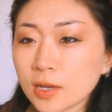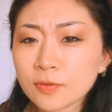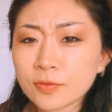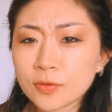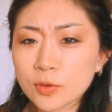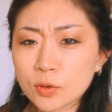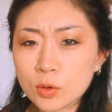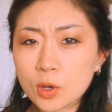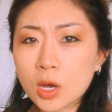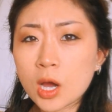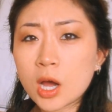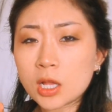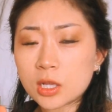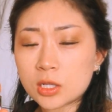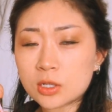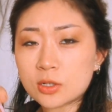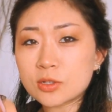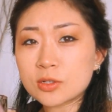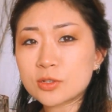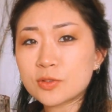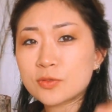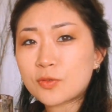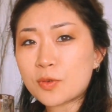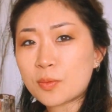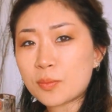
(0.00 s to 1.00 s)
few
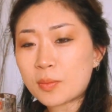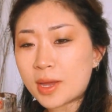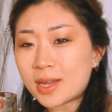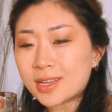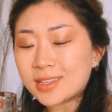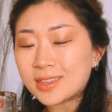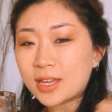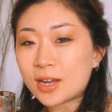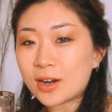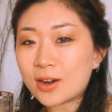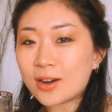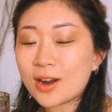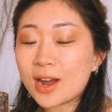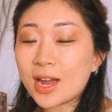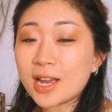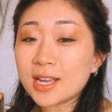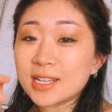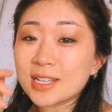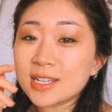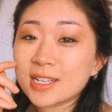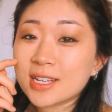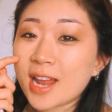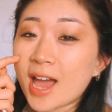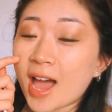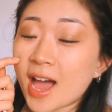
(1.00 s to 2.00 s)
colors from back there. I
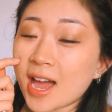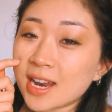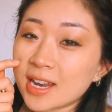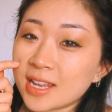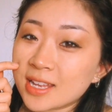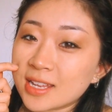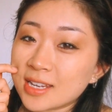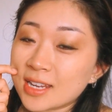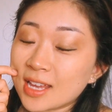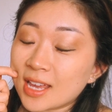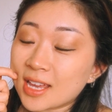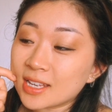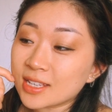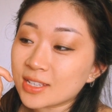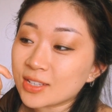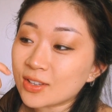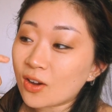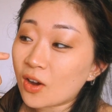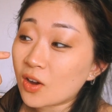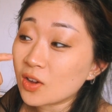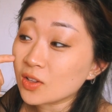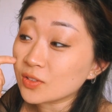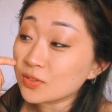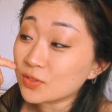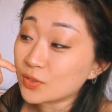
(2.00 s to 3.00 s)
didn't add in any
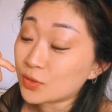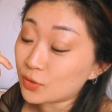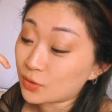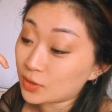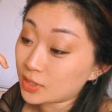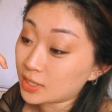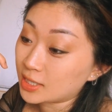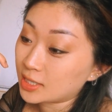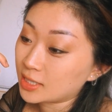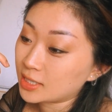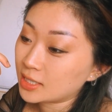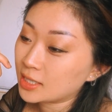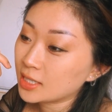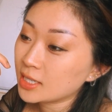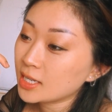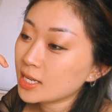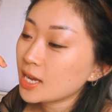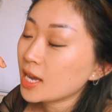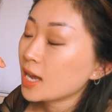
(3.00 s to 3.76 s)
olive green.